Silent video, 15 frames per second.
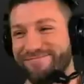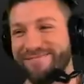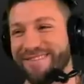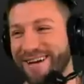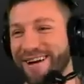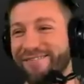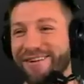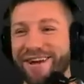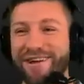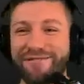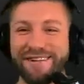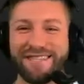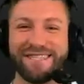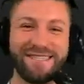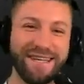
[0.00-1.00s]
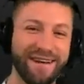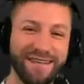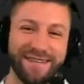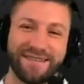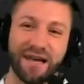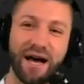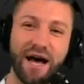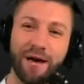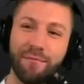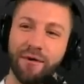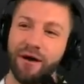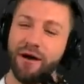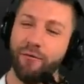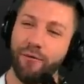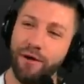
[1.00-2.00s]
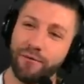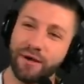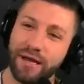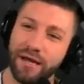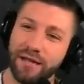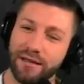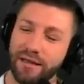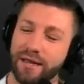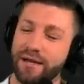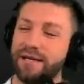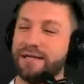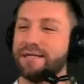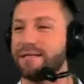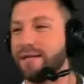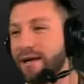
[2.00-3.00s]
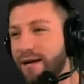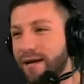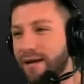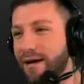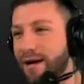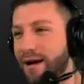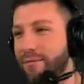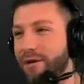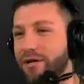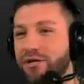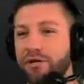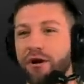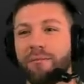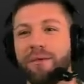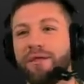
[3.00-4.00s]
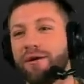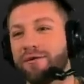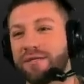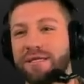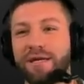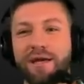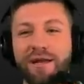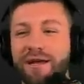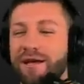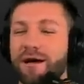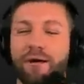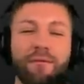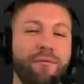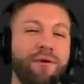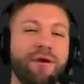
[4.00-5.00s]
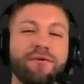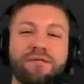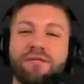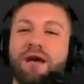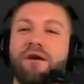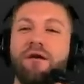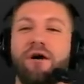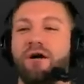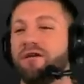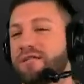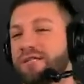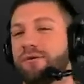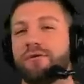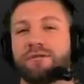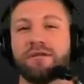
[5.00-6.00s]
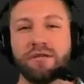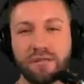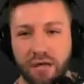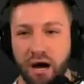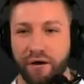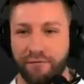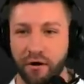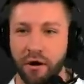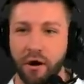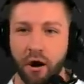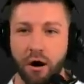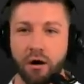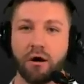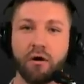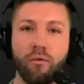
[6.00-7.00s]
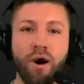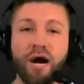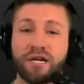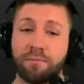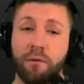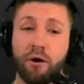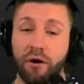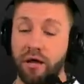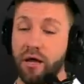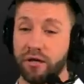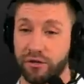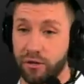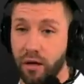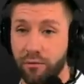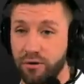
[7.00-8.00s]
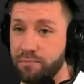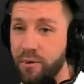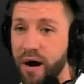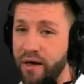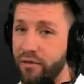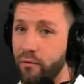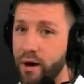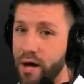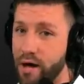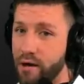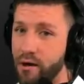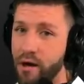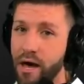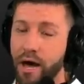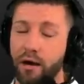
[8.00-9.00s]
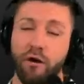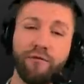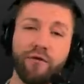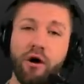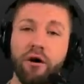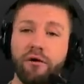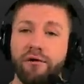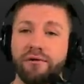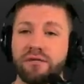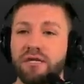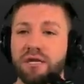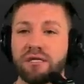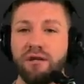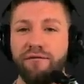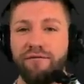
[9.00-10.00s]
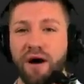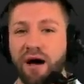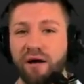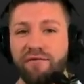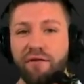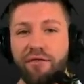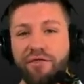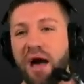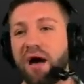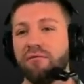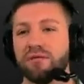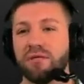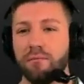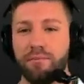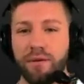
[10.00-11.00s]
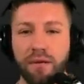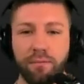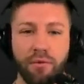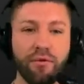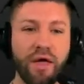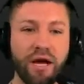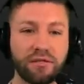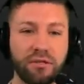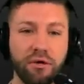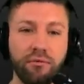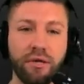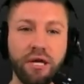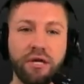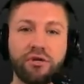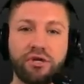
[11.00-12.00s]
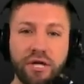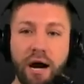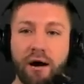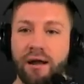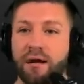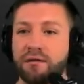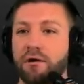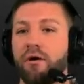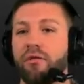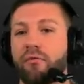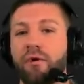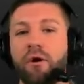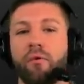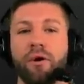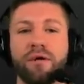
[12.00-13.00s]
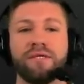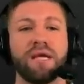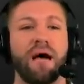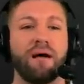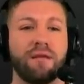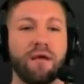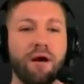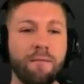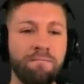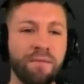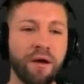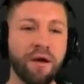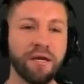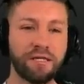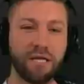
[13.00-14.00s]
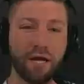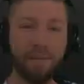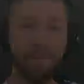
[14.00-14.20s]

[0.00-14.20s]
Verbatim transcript: I mean, it was Stiddy time. We were getting Liddy Stiddy. I mean, show me those Stiddy. I mean, we were saying all sorts of stuff on our watch party yesterday, which, by the way, had over 165,000 people that tuned in. Shout out to all the real ones out there. Stidham